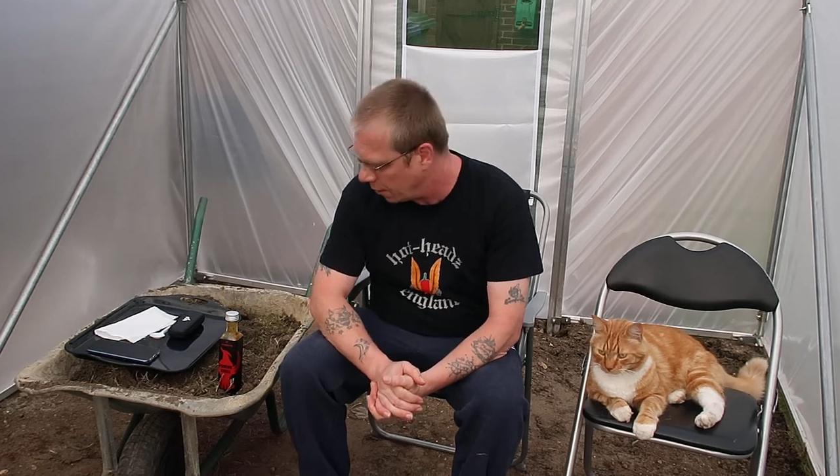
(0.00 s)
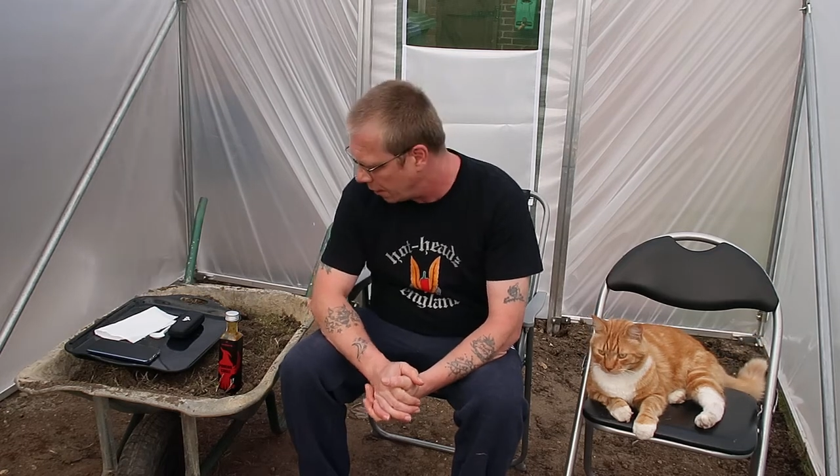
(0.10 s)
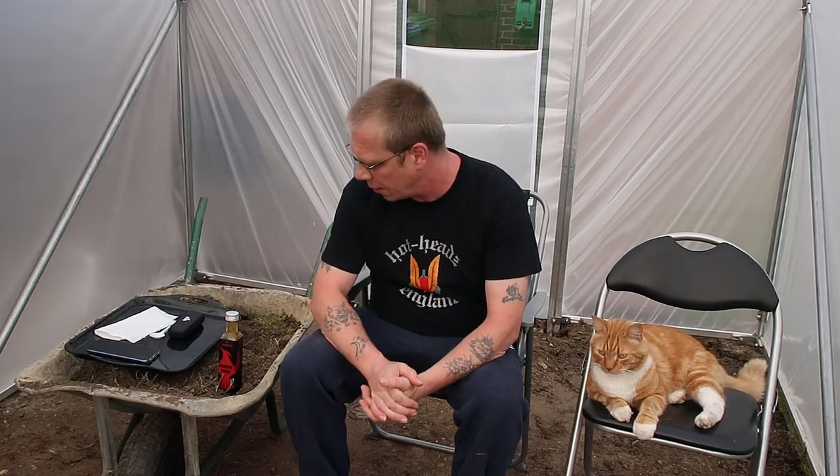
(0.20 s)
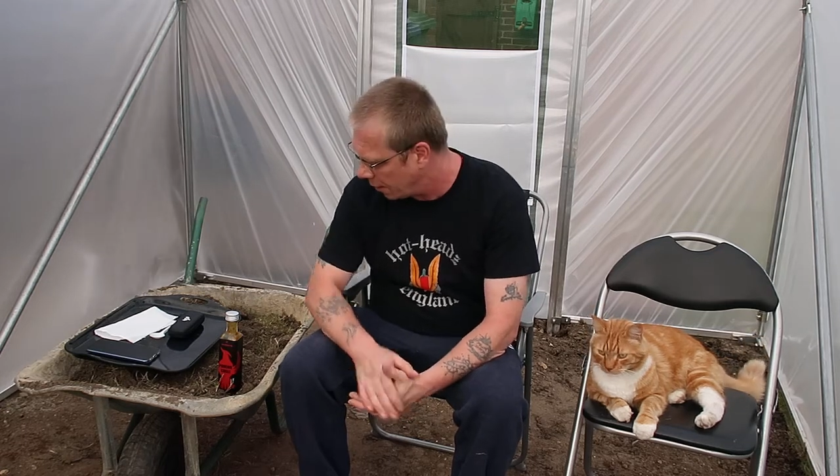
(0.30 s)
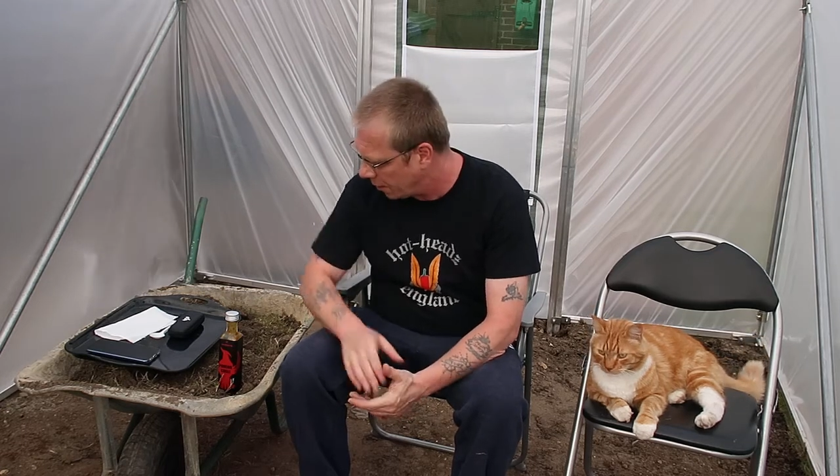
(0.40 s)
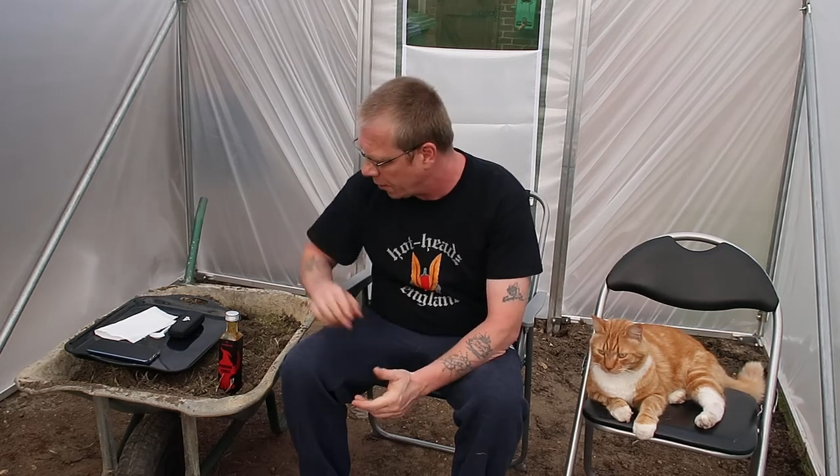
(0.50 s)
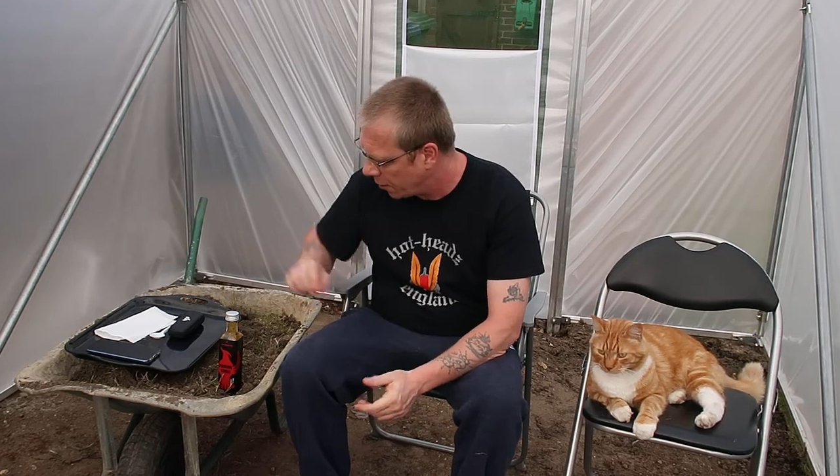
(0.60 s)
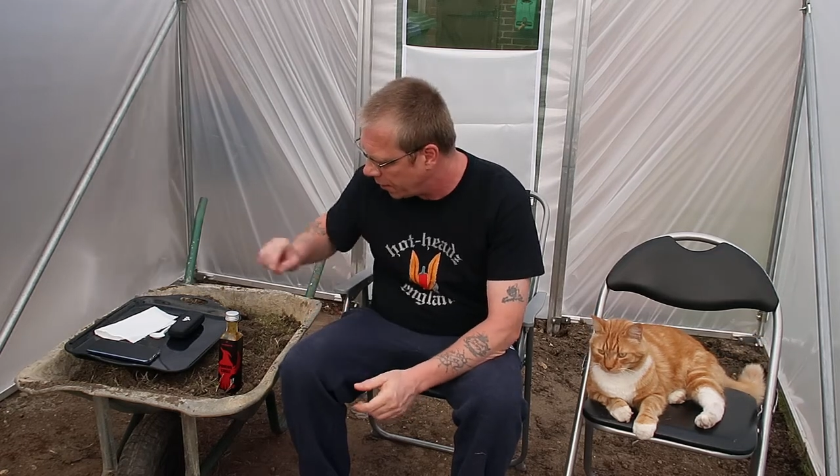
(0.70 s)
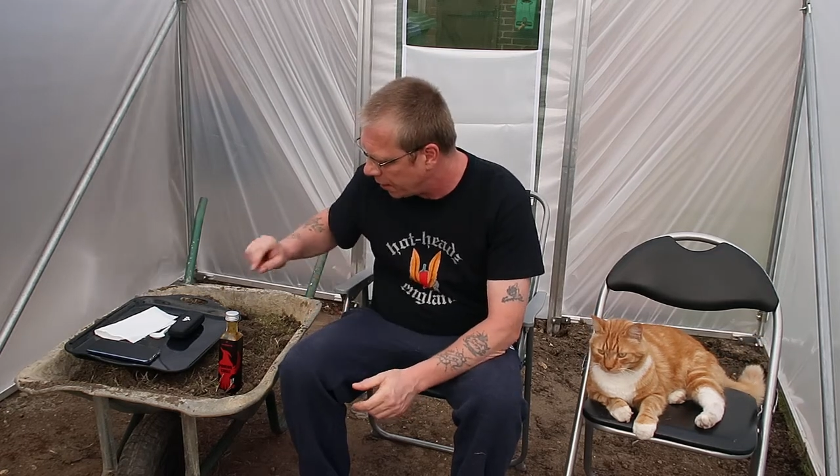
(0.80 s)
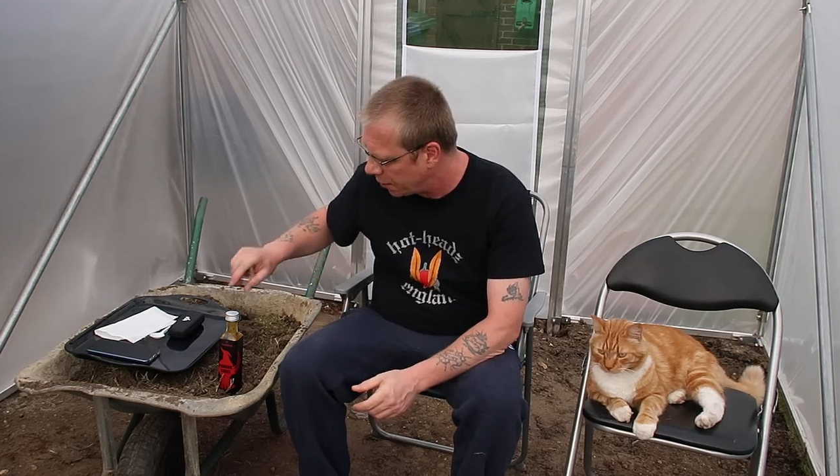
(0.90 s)
Um,
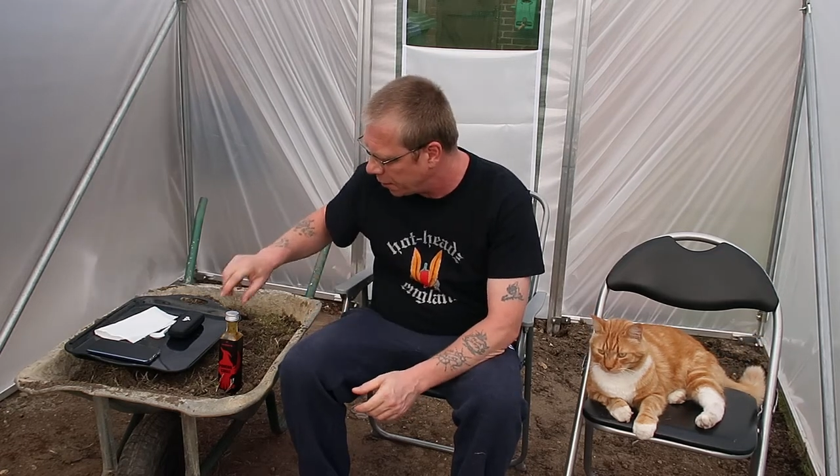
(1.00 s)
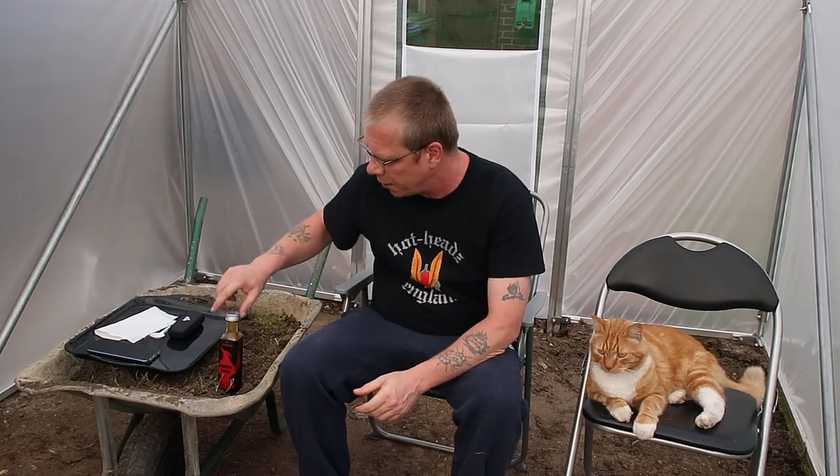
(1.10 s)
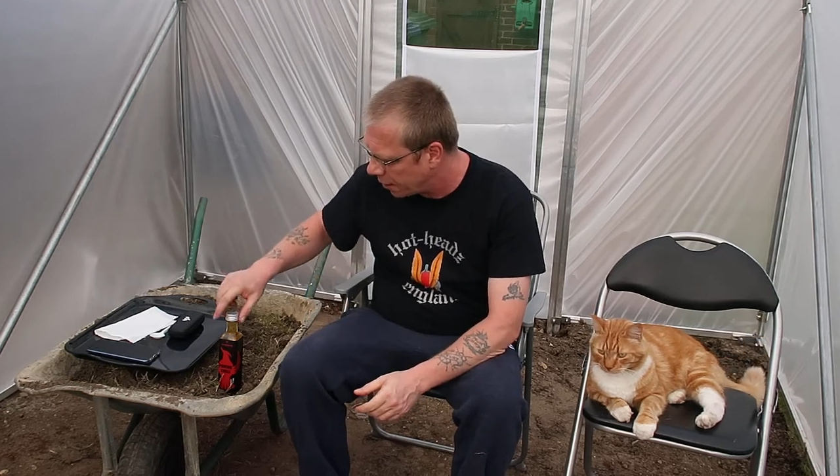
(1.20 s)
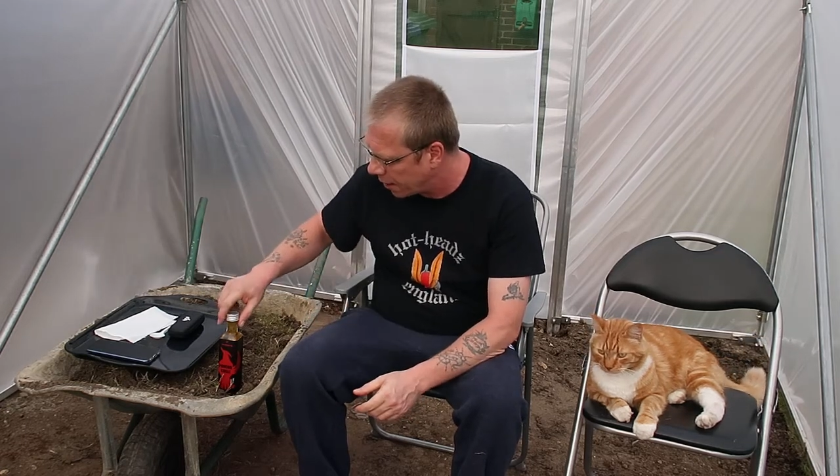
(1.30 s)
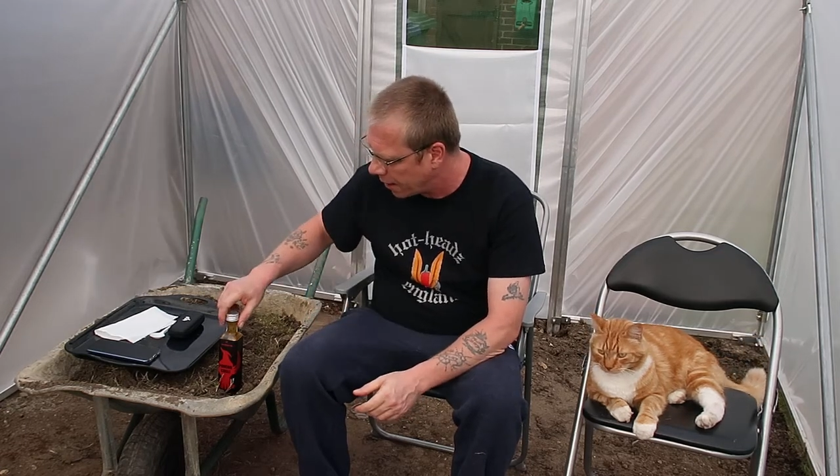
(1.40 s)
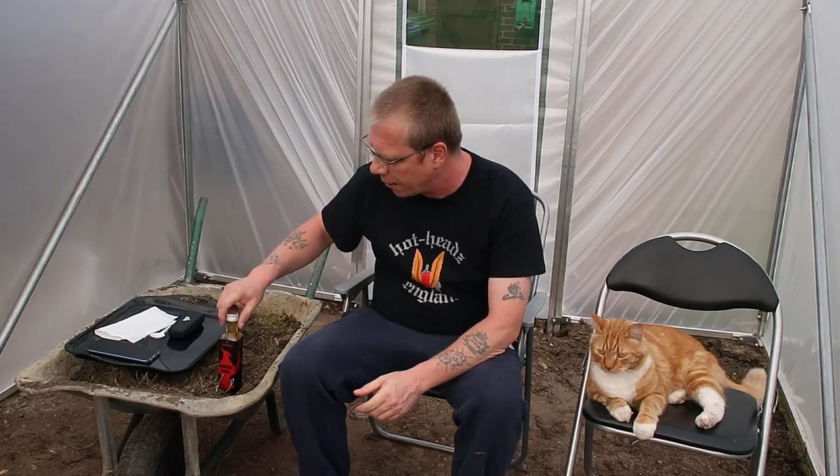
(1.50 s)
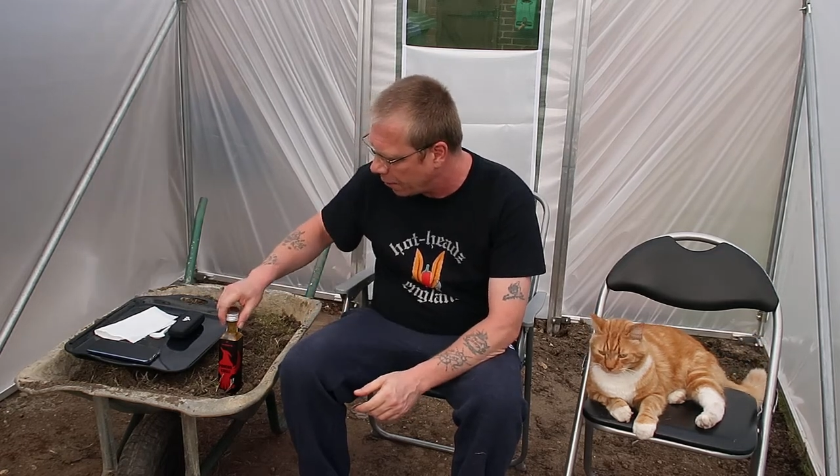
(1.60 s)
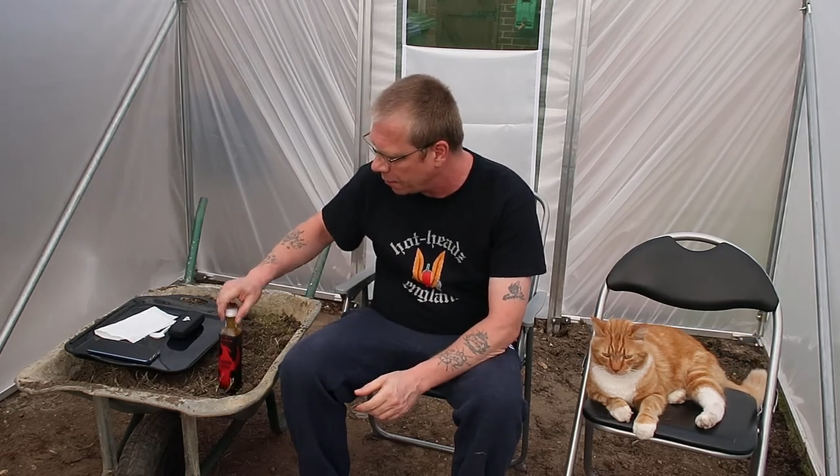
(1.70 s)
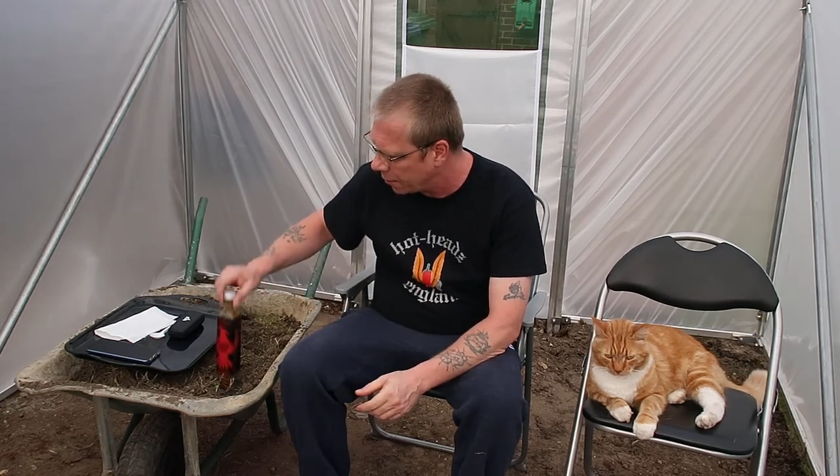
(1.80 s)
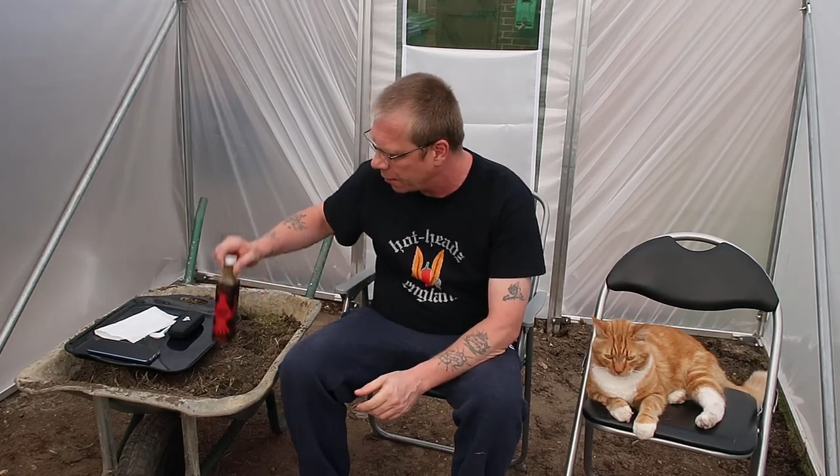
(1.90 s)
I get to check out,